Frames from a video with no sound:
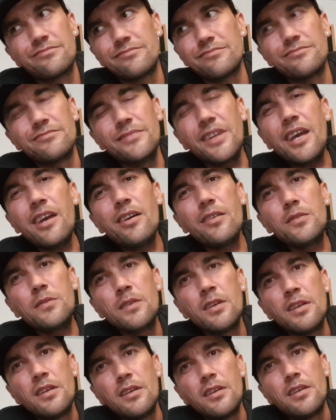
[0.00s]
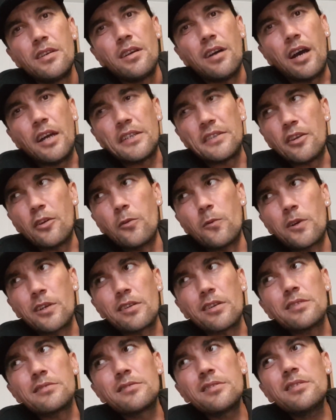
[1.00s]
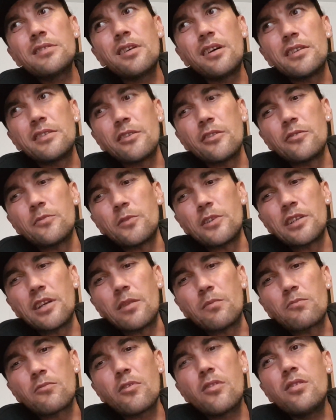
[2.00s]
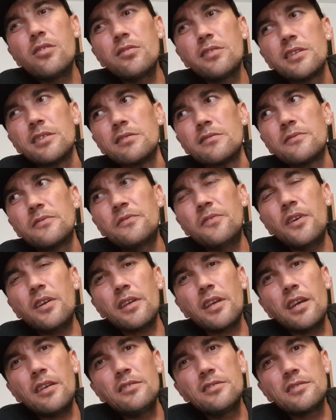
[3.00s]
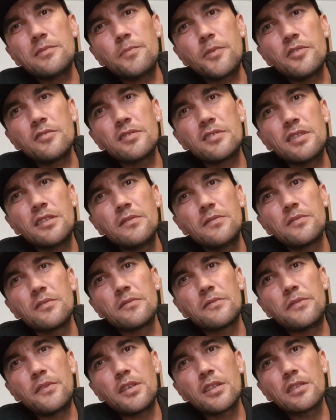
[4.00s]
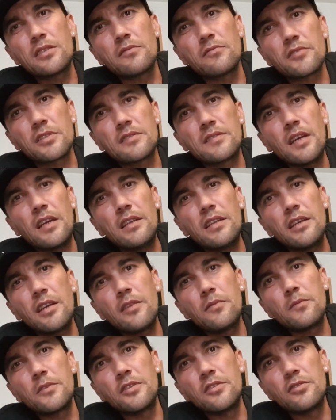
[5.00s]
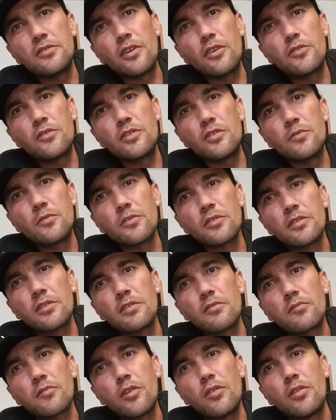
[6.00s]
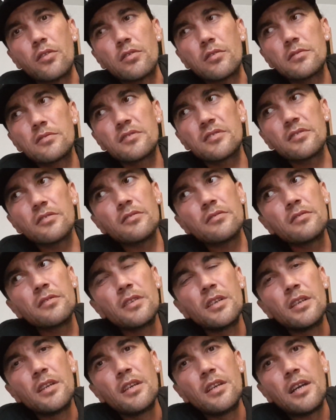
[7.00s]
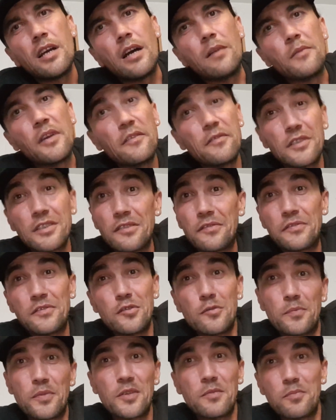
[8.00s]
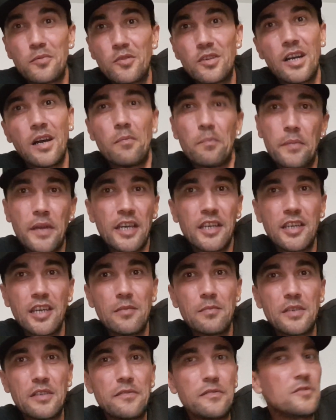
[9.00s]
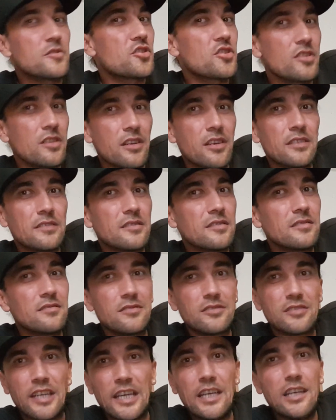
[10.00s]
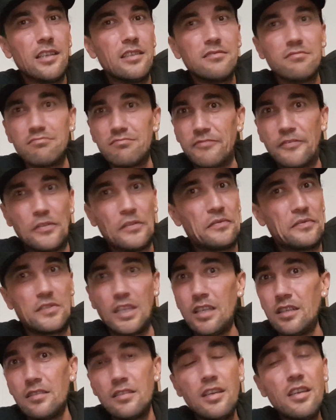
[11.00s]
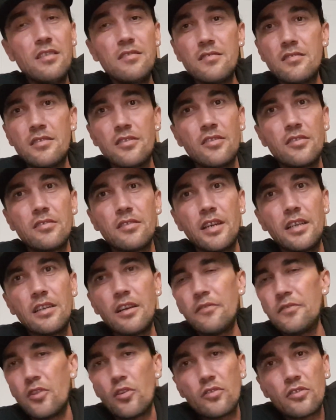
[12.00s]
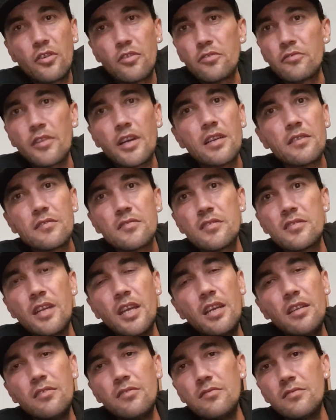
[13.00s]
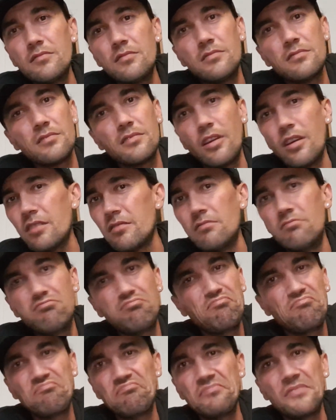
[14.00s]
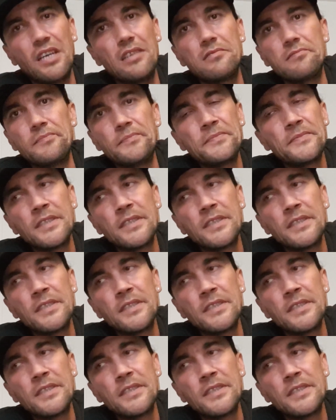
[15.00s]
now, I know what I did. I know when I'm wrong. And fuck, how you supposed to even fucking retaliate when you know you were in the wrong? So, I'm having a few people come back at me for shit I did 10, 15 years ago. And I've got no ground to stand on. None.